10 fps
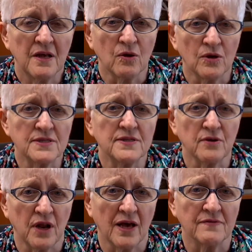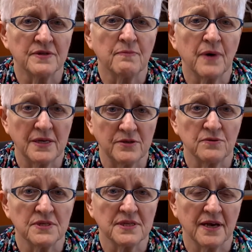lost their lives by
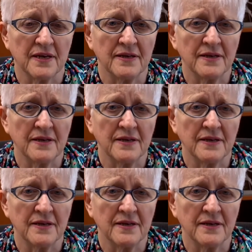suicide.